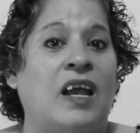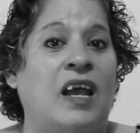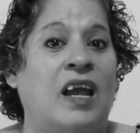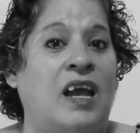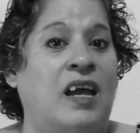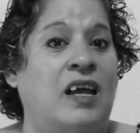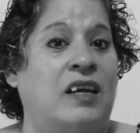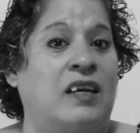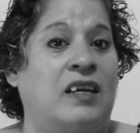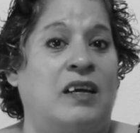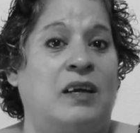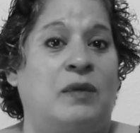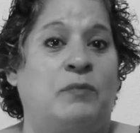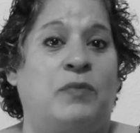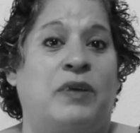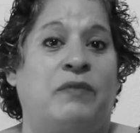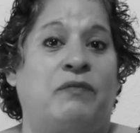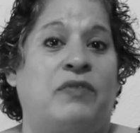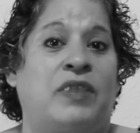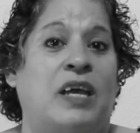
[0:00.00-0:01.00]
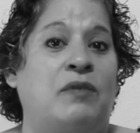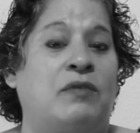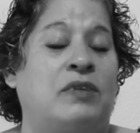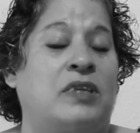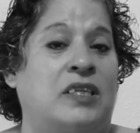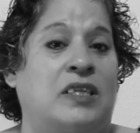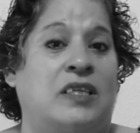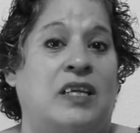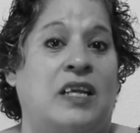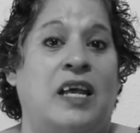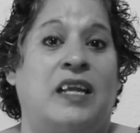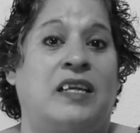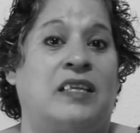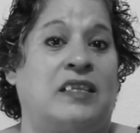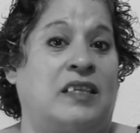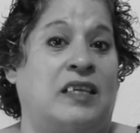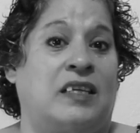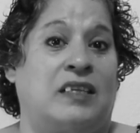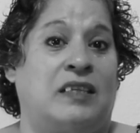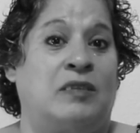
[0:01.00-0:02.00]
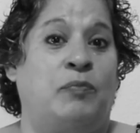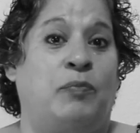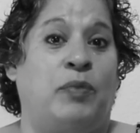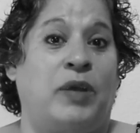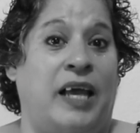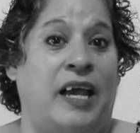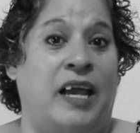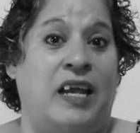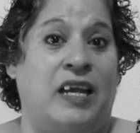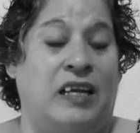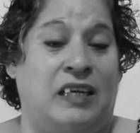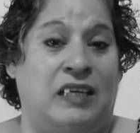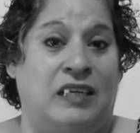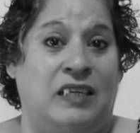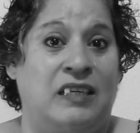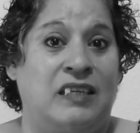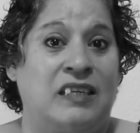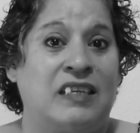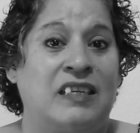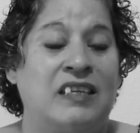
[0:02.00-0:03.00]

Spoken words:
And but they would just let us explain